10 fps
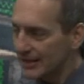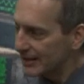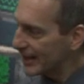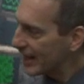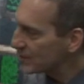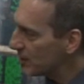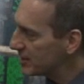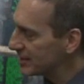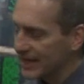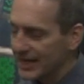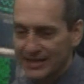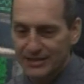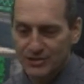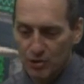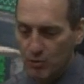That's why the Gantt
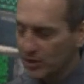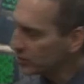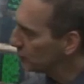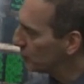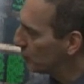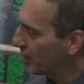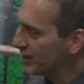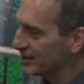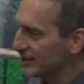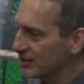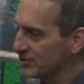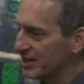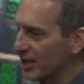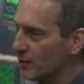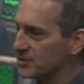is so wonderful, right? Because
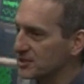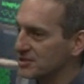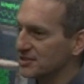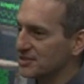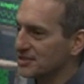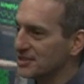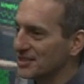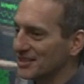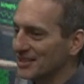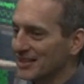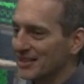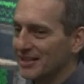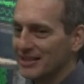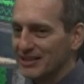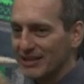it helps us to see
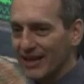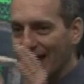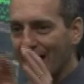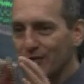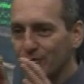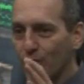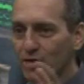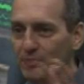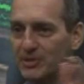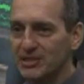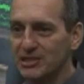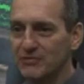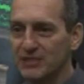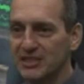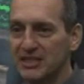how do all the pieces
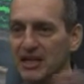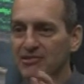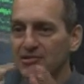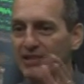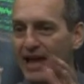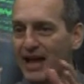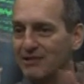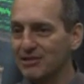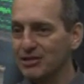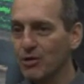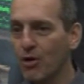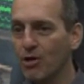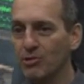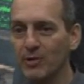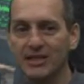fit together, how do they go
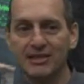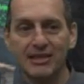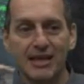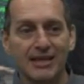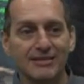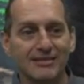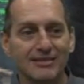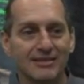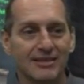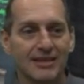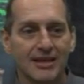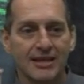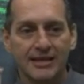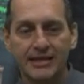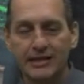all the way to the end.
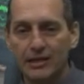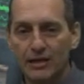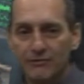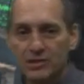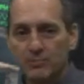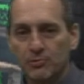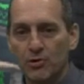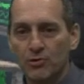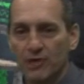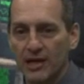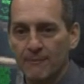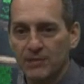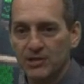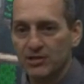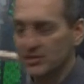And I love this program
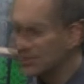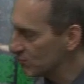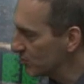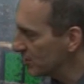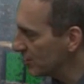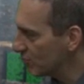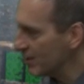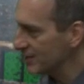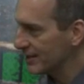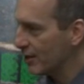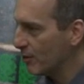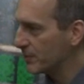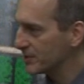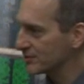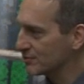because it's really great to help
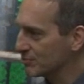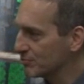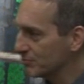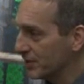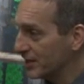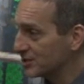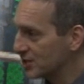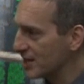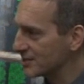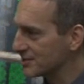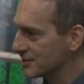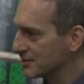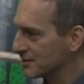us to adjust.